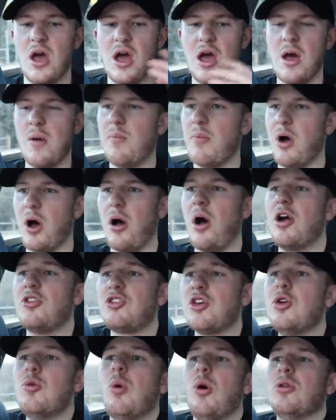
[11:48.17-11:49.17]
I
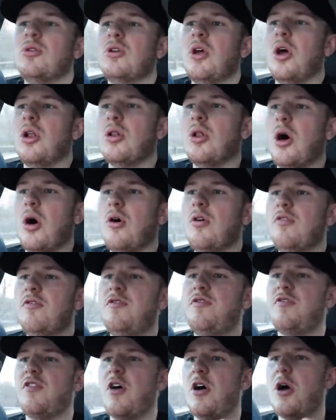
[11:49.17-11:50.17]
do want a lot
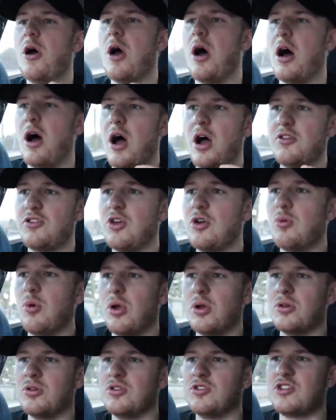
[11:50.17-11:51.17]
of, I do
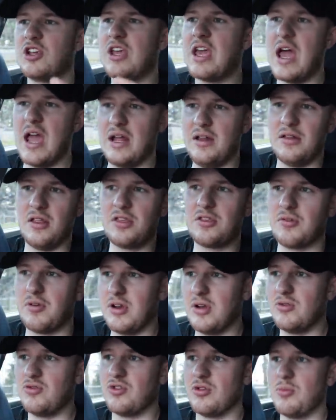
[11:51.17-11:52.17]
want to get in the
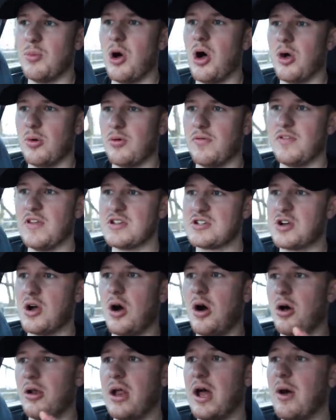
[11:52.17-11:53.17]
300 mark with this
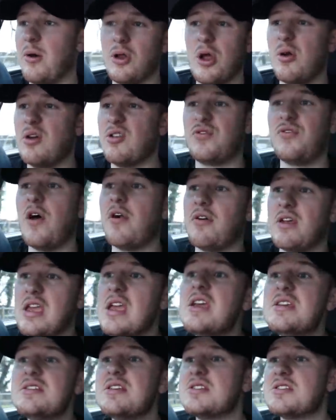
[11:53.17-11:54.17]
car. Now I know it's very
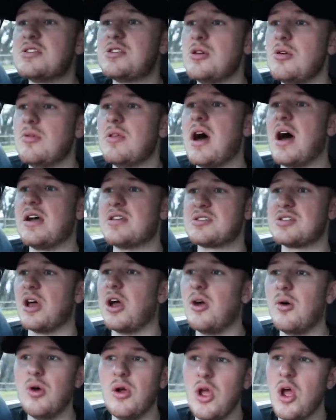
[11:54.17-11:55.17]
easy to do that,
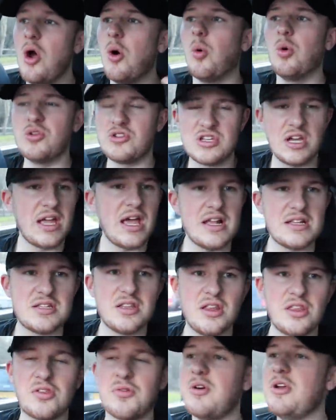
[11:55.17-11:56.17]
so once I get to
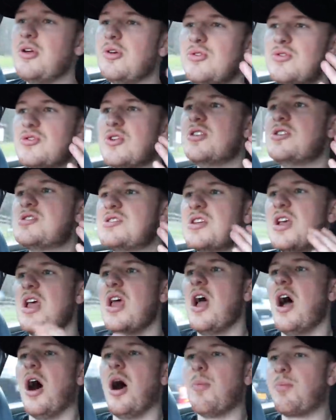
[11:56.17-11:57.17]
the 300s,
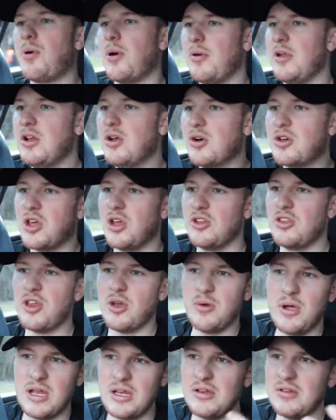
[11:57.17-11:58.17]
I'll probably look at
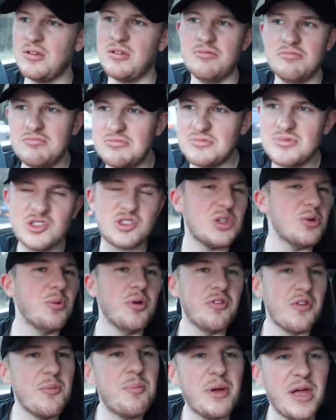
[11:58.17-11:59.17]
doing some
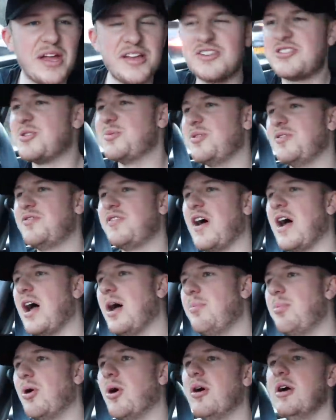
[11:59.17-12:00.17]
other bits, to be
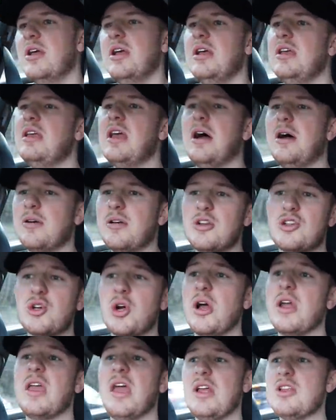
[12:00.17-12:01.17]
fair. But yeah, I'm going to
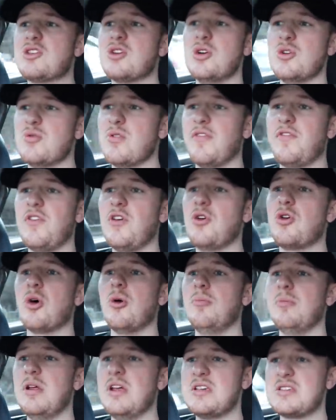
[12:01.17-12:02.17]
try and get in touch with a few
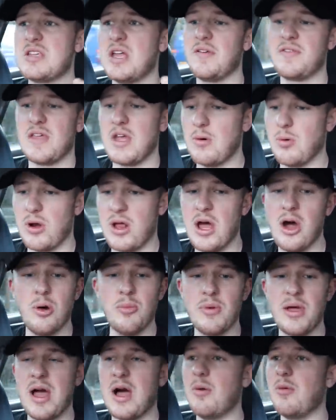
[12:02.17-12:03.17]
companies, see if they want to
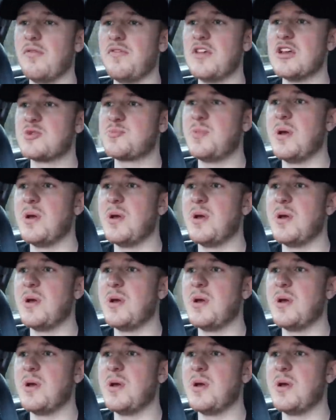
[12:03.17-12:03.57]
help me out with this